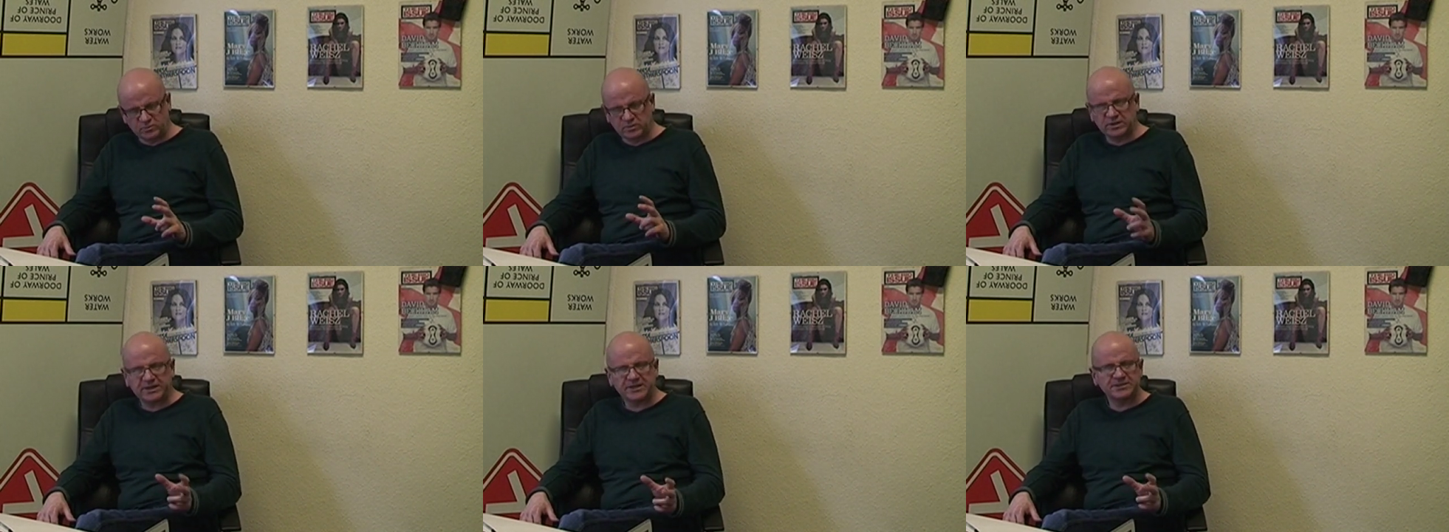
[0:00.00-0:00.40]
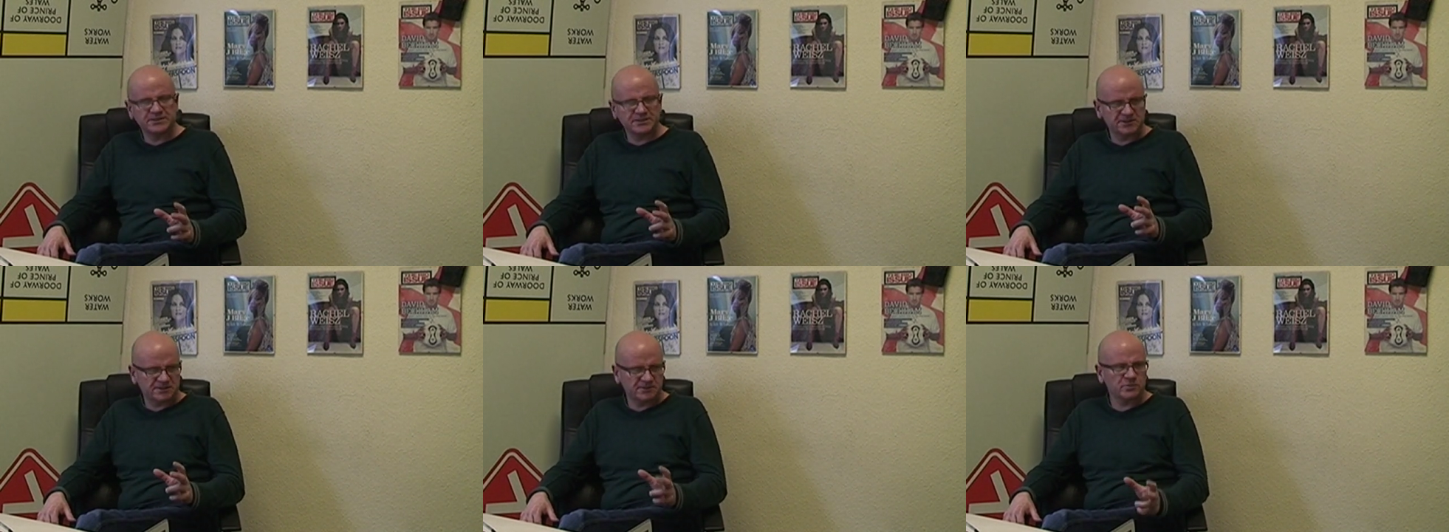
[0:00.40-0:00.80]
led
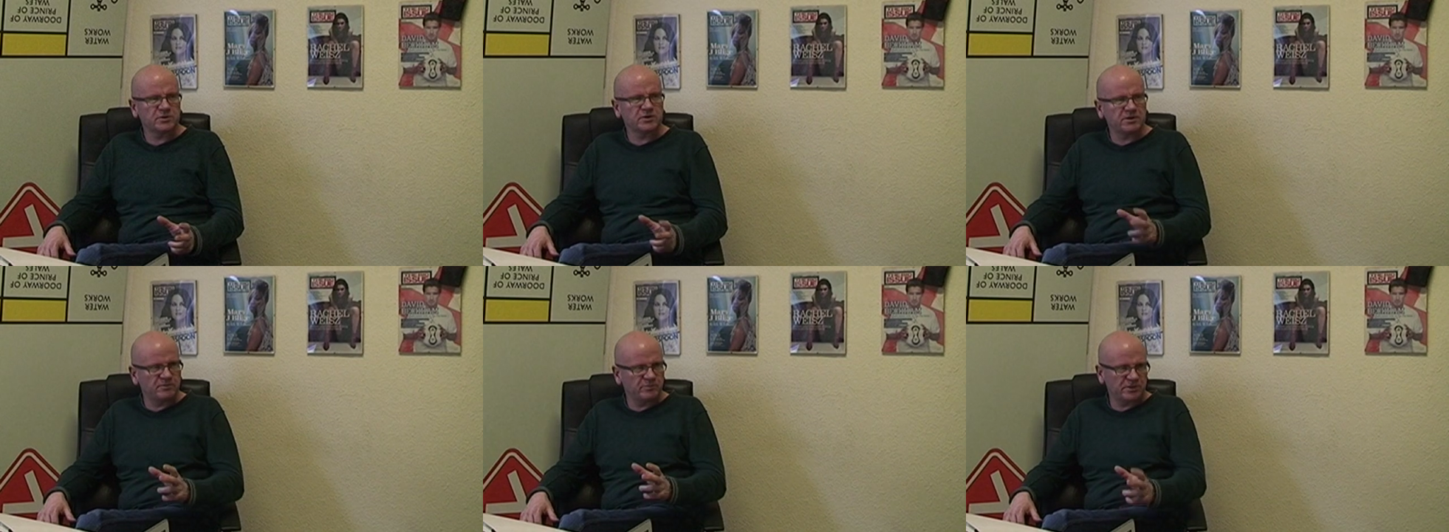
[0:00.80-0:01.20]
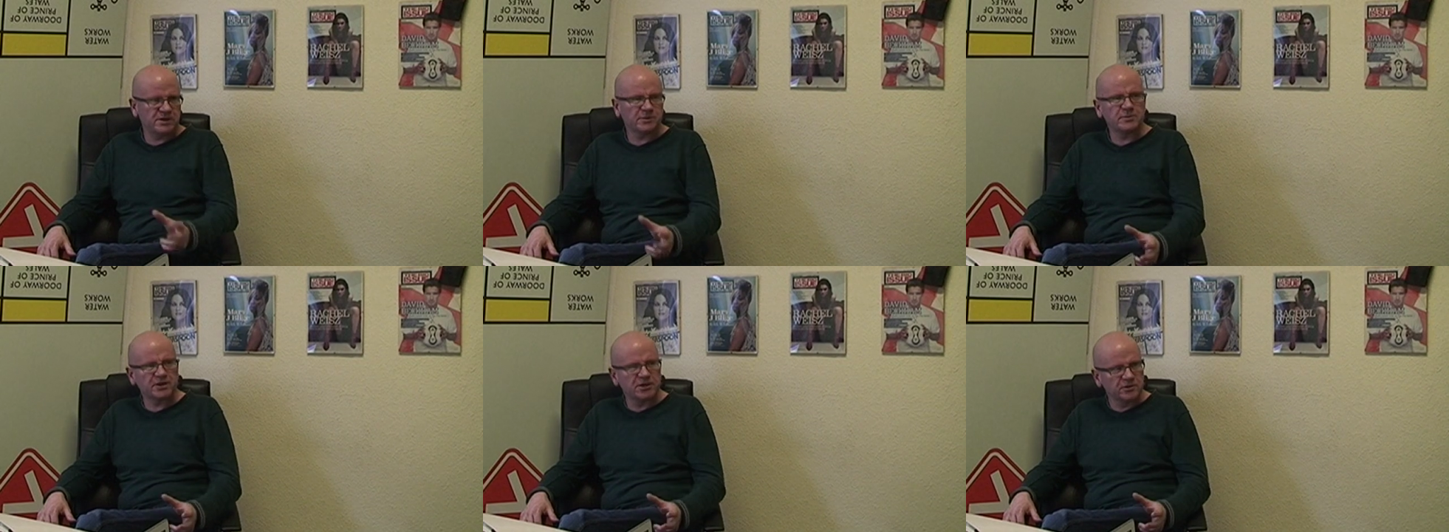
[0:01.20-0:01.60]
to somebody
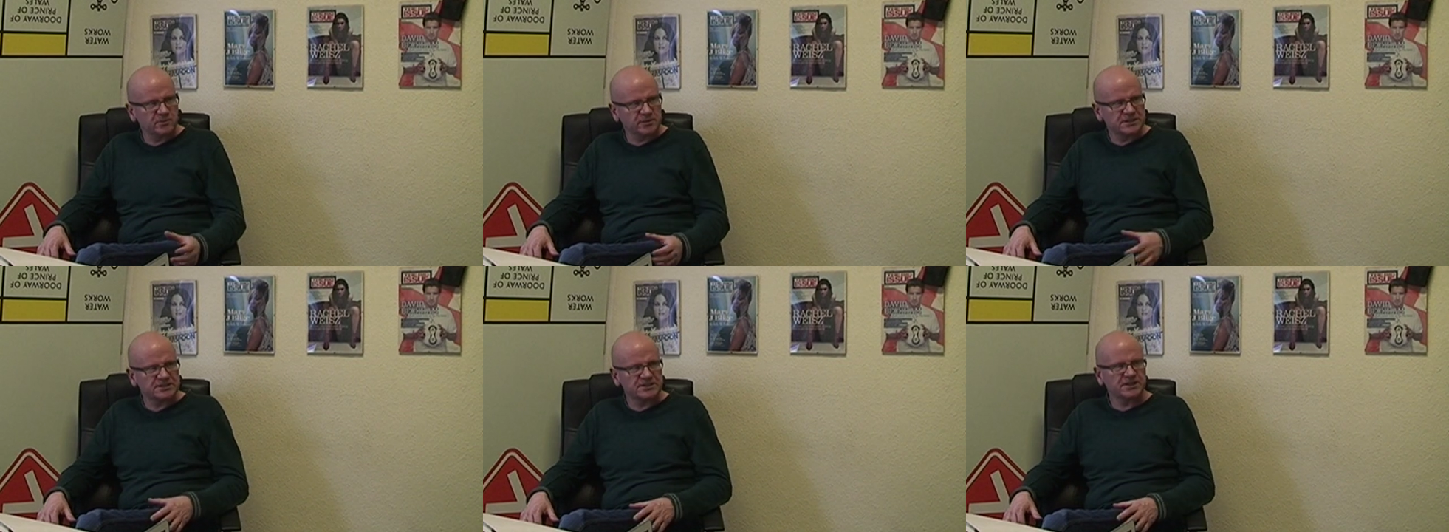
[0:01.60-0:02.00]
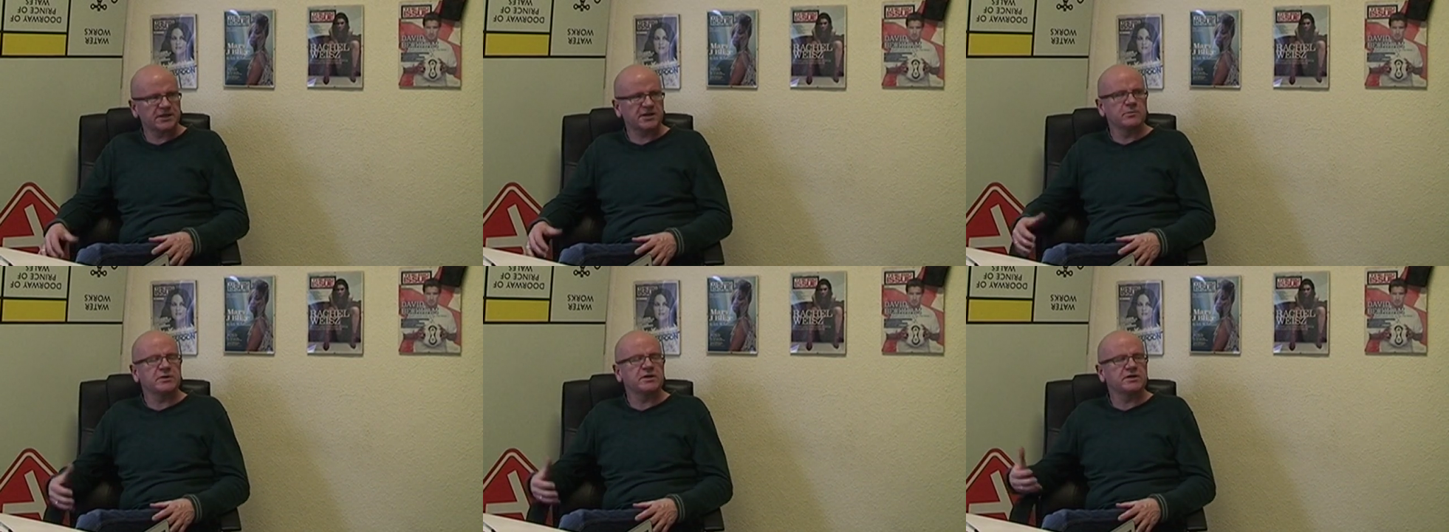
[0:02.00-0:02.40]
becoming homeless, and it
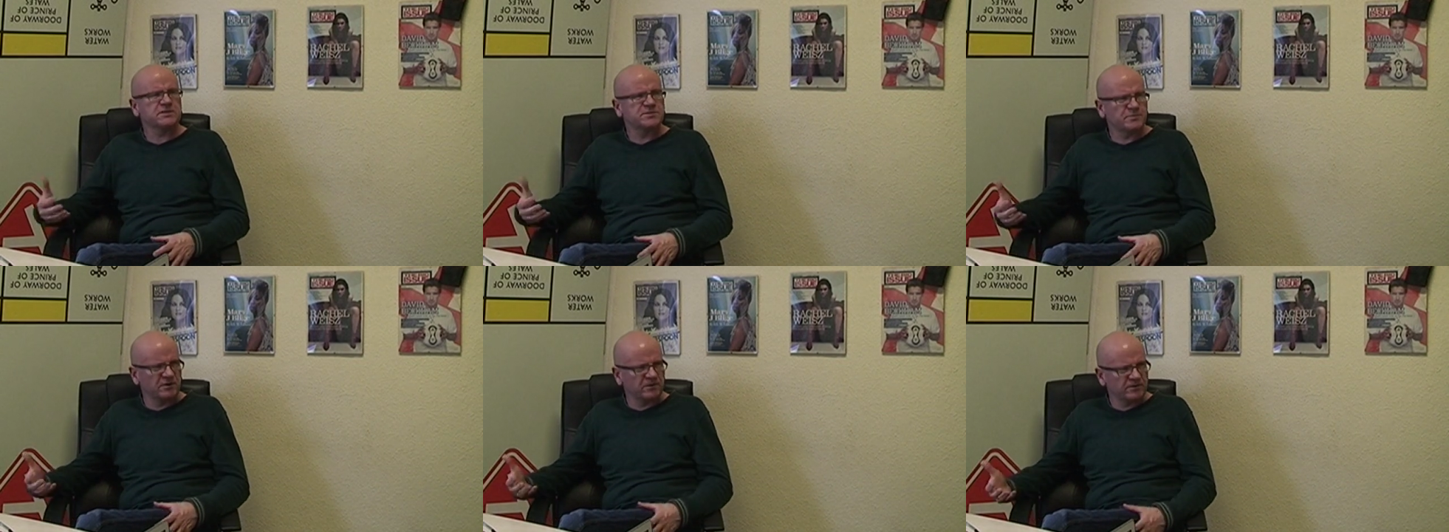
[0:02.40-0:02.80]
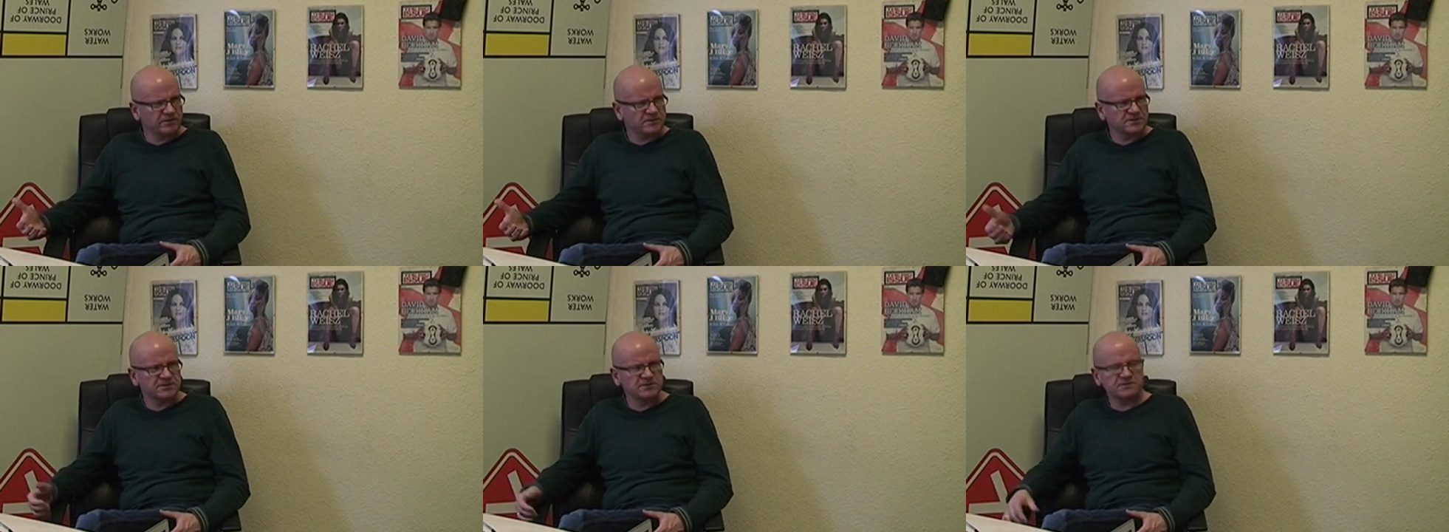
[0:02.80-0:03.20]
can be
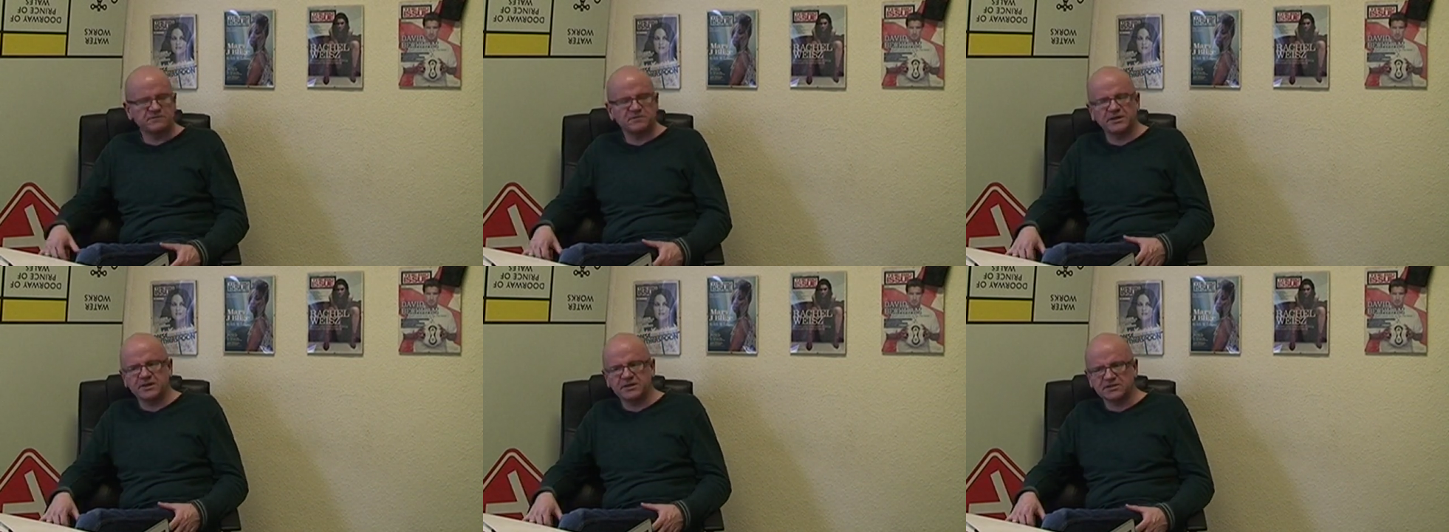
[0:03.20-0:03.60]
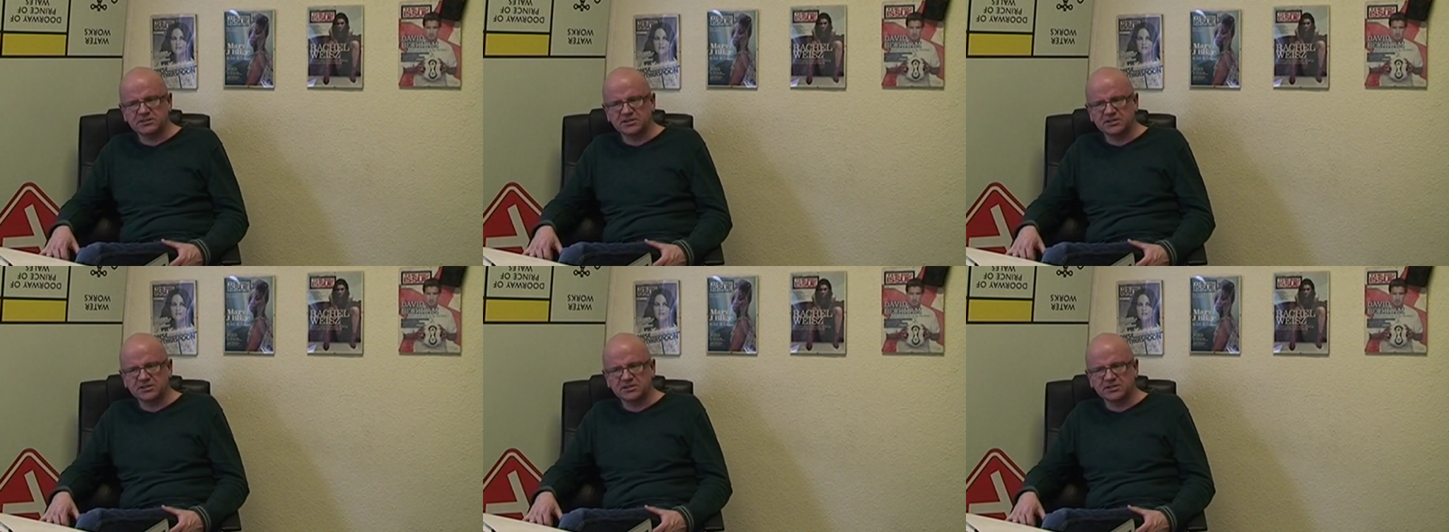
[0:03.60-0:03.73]
experiences of things,